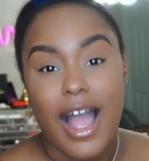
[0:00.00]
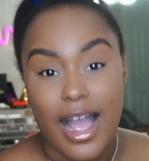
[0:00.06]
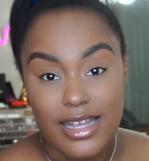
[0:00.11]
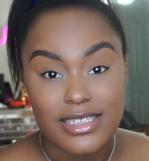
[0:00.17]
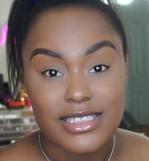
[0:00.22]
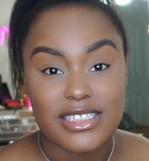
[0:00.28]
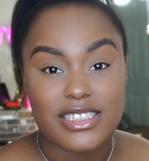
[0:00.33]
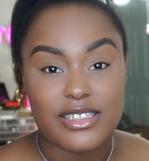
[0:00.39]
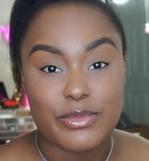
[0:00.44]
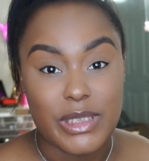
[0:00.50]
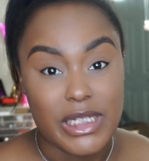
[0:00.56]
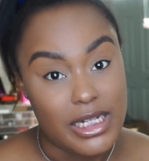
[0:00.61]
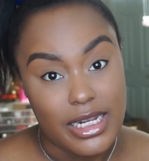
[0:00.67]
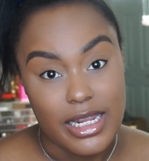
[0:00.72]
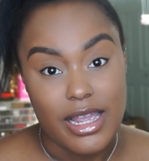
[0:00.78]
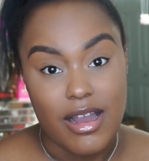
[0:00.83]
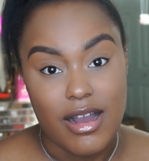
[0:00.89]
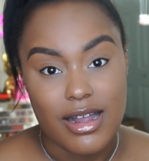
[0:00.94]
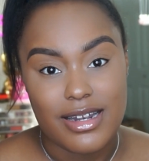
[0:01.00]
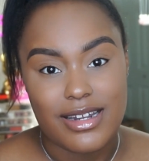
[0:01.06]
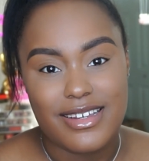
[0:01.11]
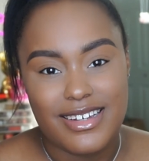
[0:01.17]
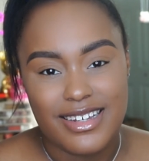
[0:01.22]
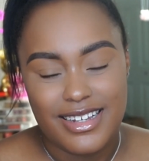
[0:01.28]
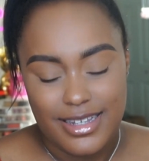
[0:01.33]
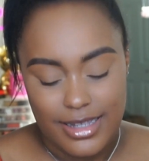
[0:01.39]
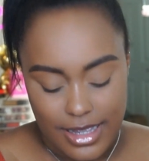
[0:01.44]
has to be neon.
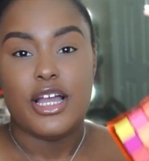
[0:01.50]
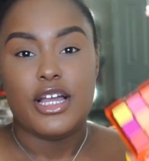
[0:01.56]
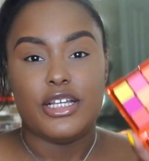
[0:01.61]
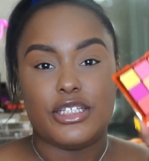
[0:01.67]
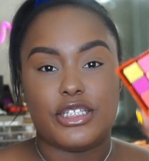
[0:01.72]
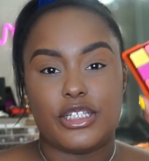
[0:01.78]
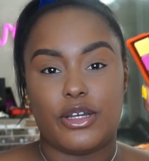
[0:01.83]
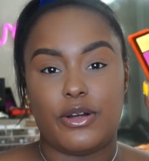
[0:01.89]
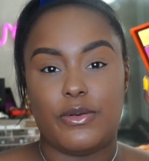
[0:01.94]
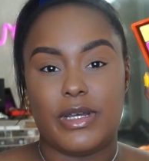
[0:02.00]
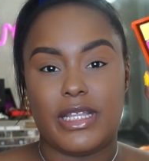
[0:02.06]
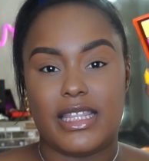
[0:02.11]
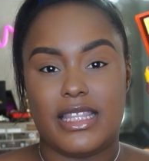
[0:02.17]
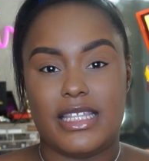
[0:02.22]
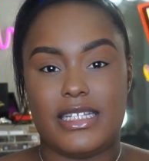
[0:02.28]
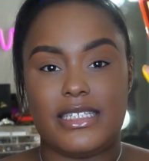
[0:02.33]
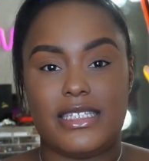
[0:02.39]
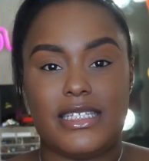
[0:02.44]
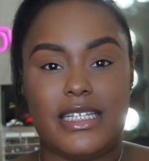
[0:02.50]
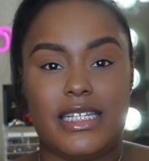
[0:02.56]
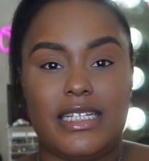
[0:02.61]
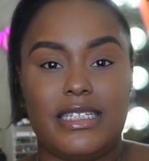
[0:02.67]
So this